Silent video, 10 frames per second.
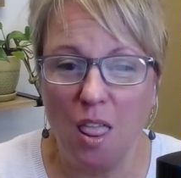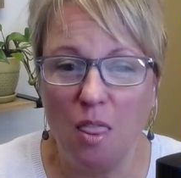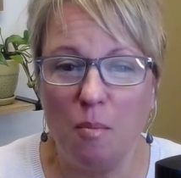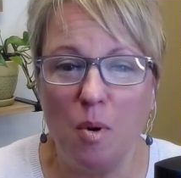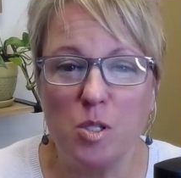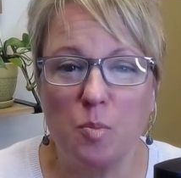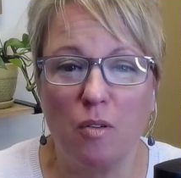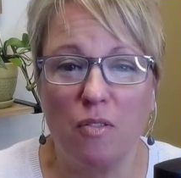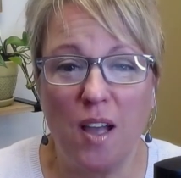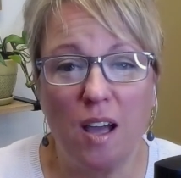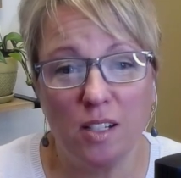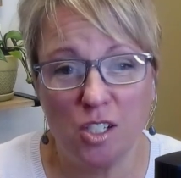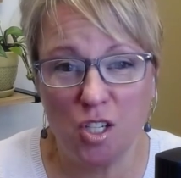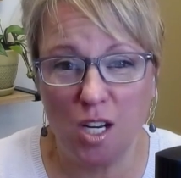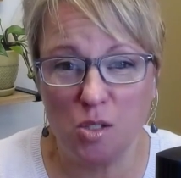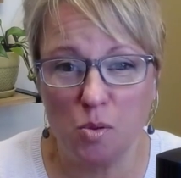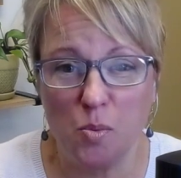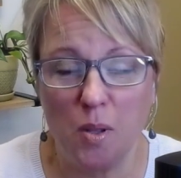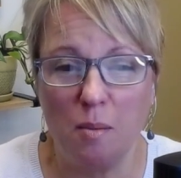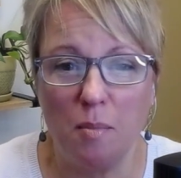The most profound exchange was
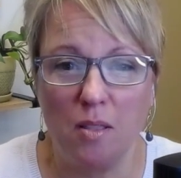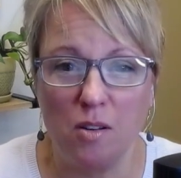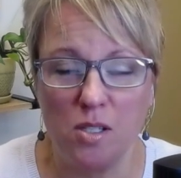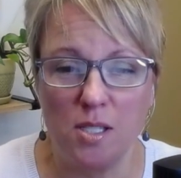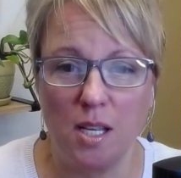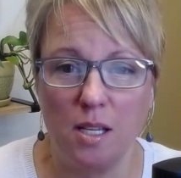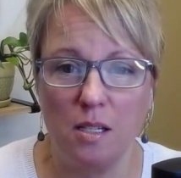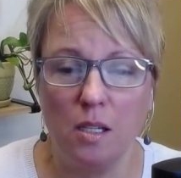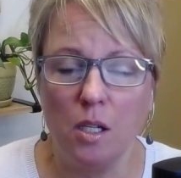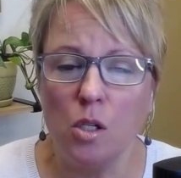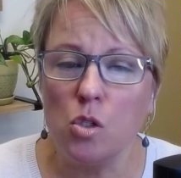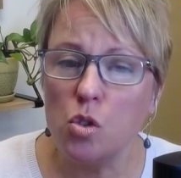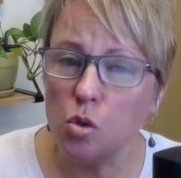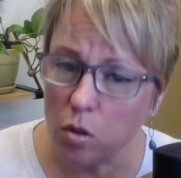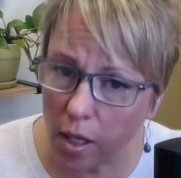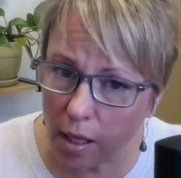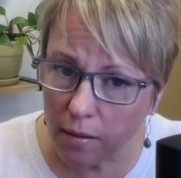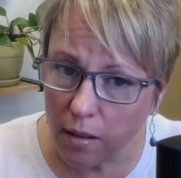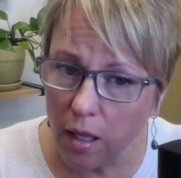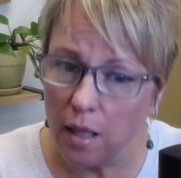when the mother said, "Tula,
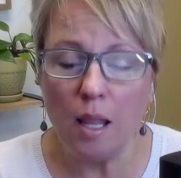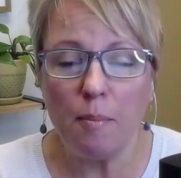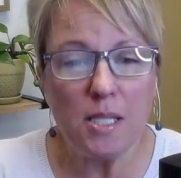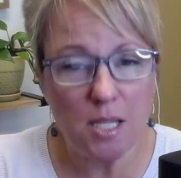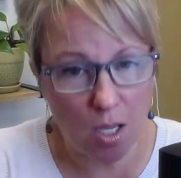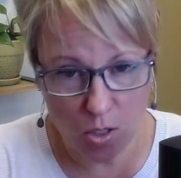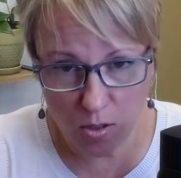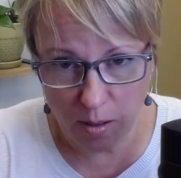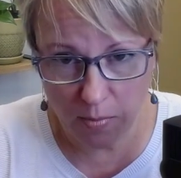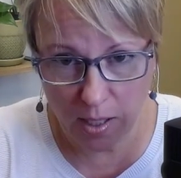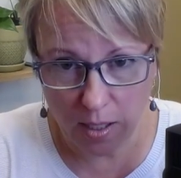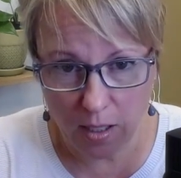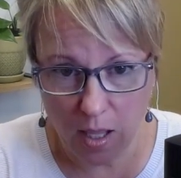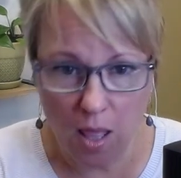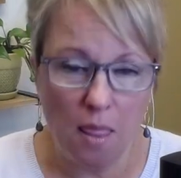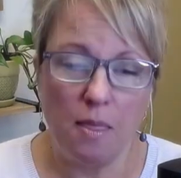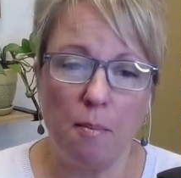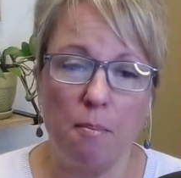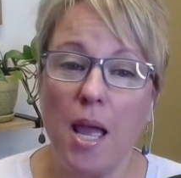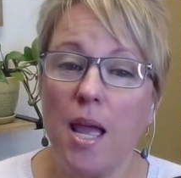let me tell you something. The
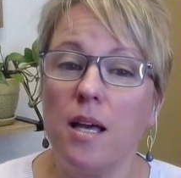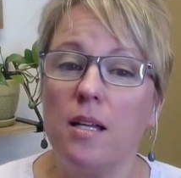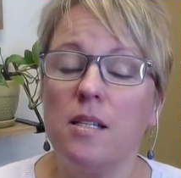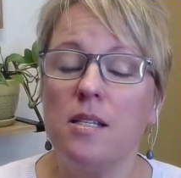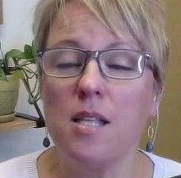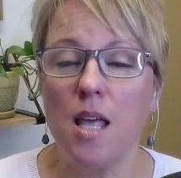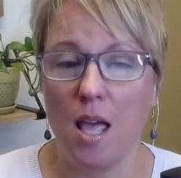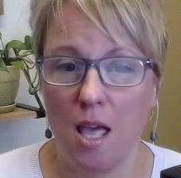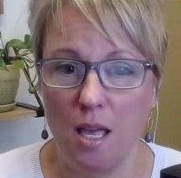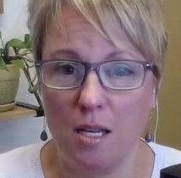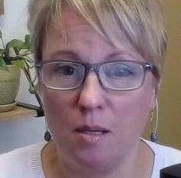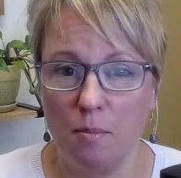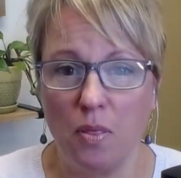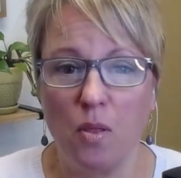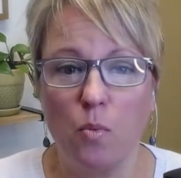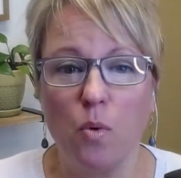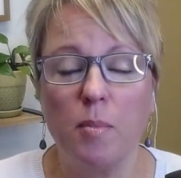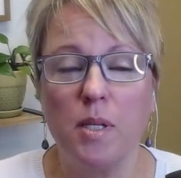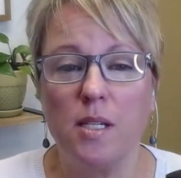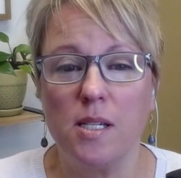man is the head, but the
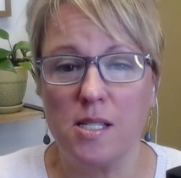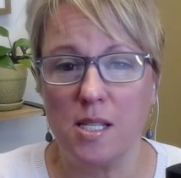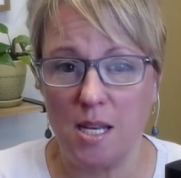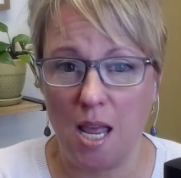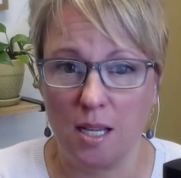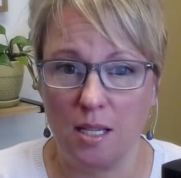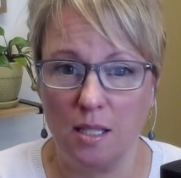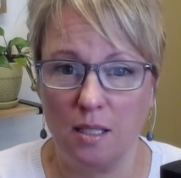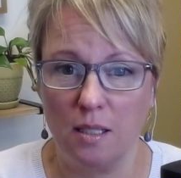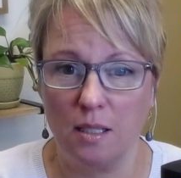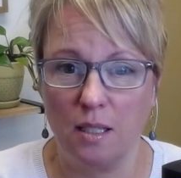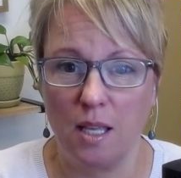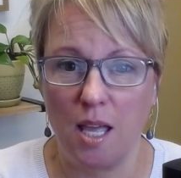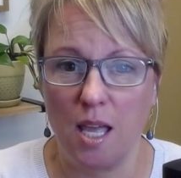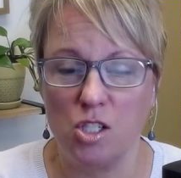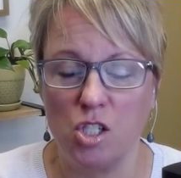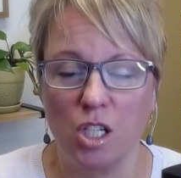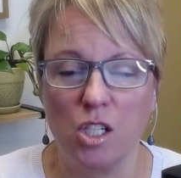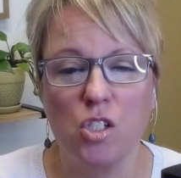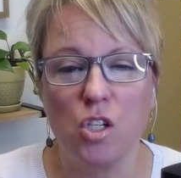woman is the neck. And she
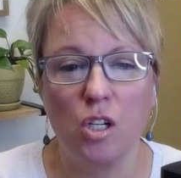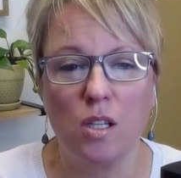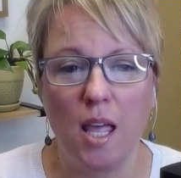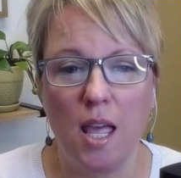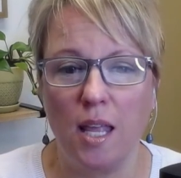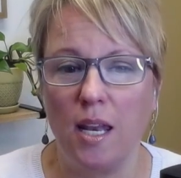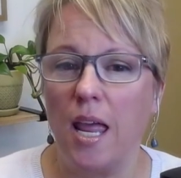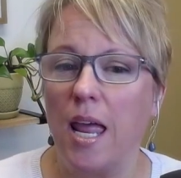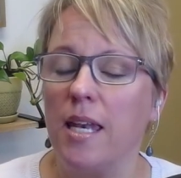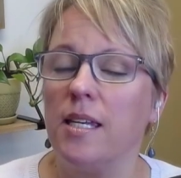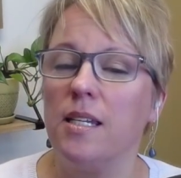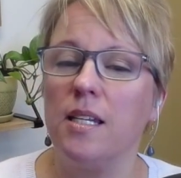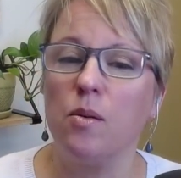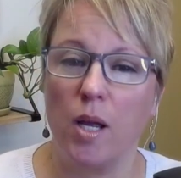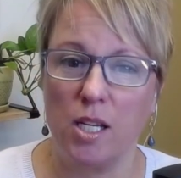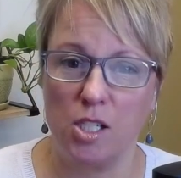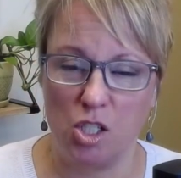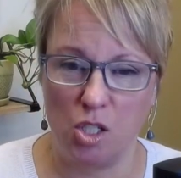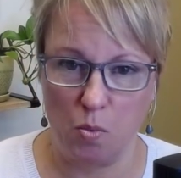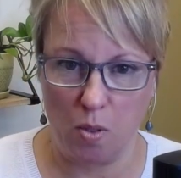can turn the head any way
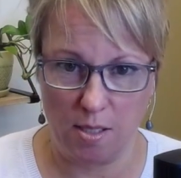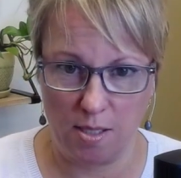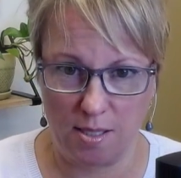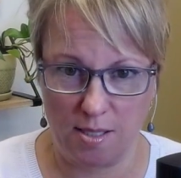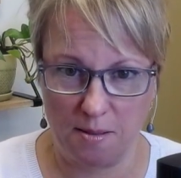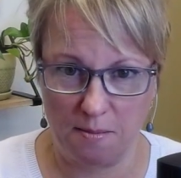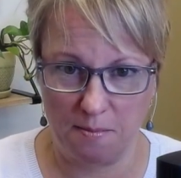she wants."